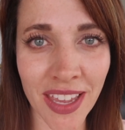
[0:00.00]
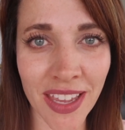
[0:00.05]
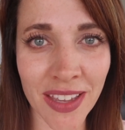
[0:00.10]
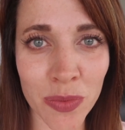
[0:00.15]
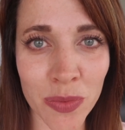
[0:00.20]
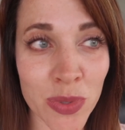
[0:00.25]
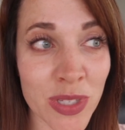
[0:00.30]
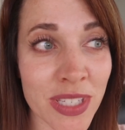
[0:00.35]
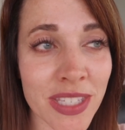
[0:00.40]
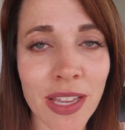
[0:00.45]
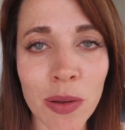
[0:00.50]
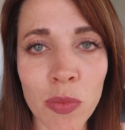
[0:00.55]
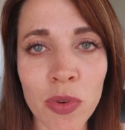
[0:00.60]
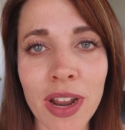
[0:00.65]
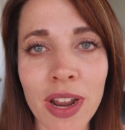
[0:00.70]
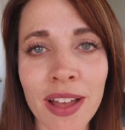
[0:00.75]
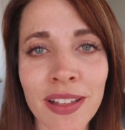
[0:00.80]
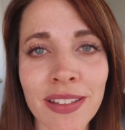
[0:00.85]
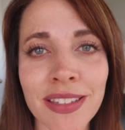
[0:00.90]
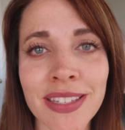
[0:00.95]
it was
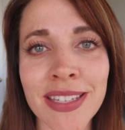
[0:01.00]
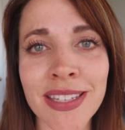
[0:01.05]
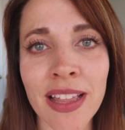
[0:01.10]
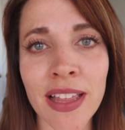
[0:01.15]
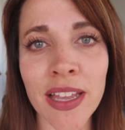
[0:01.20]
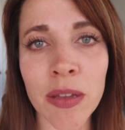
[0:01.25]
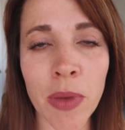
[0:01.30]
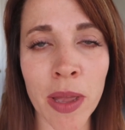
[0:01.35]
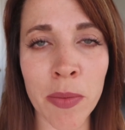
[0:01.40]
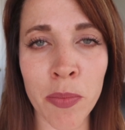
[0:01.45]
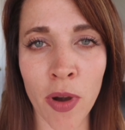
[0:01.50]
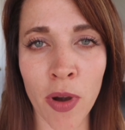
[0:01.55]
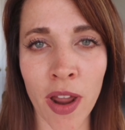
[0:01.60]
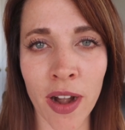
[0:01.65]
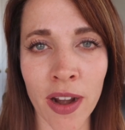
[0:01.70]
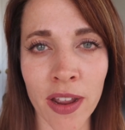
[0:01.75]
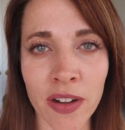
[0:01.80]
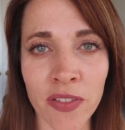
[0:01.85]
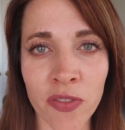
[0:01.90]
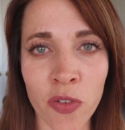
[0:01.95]
someone else selling my
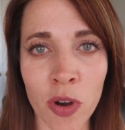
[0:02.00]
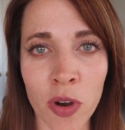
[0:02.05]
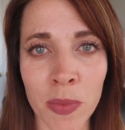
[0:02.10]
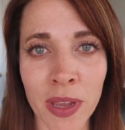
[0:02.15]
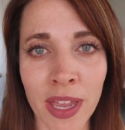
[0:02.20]
product for